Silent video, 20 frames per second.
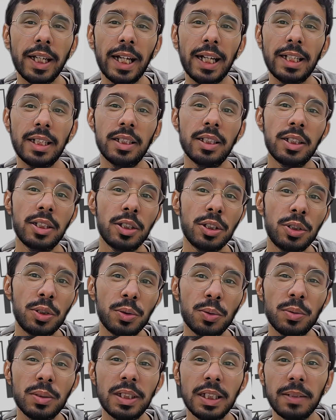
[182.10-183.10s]
get
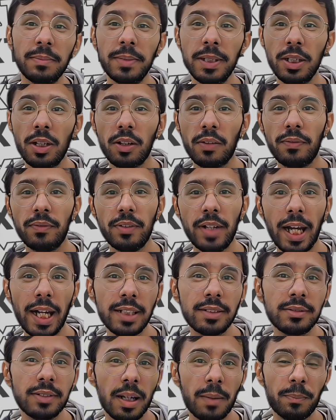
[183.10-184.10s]
2 GB of
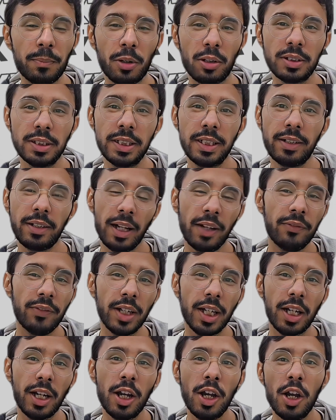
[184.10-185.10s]
extra proxy
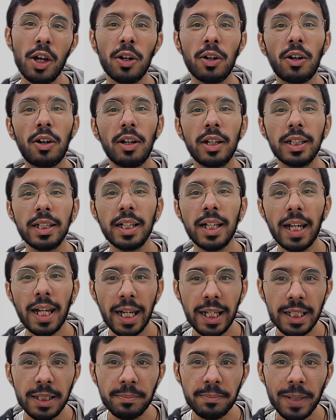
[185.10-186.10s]
traffic on
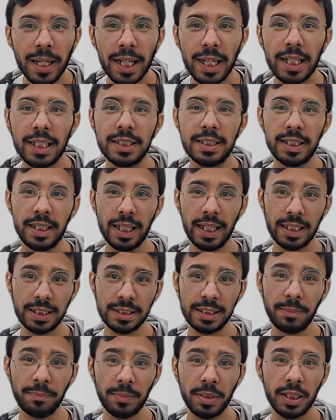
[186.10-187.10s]
any package
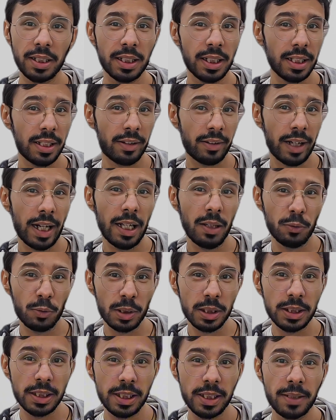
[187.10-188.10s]
except the trial
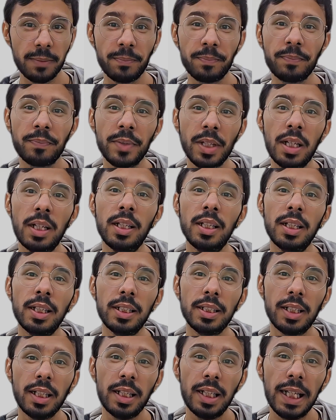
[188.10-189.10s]
version.
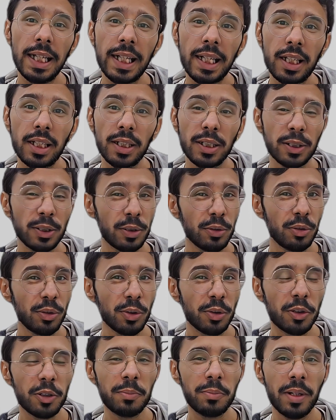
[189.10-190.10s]
The link to
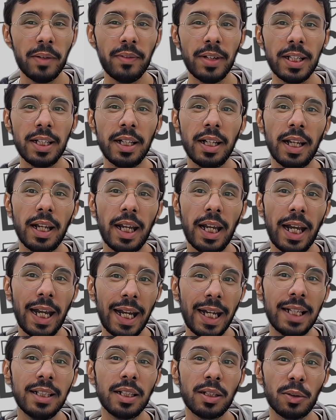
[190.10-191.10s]
NodeMaven
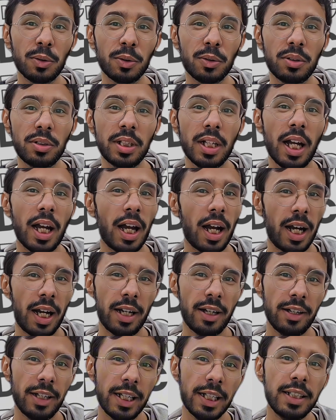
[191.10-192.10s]
and the code
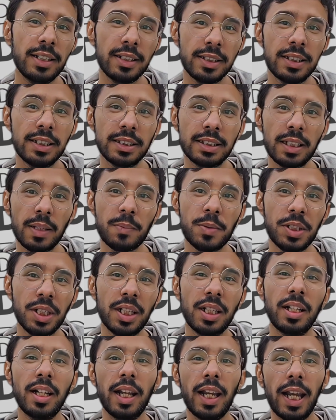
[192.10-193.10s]
are in the
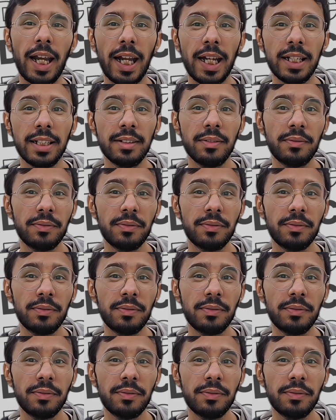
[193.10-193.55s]
description and the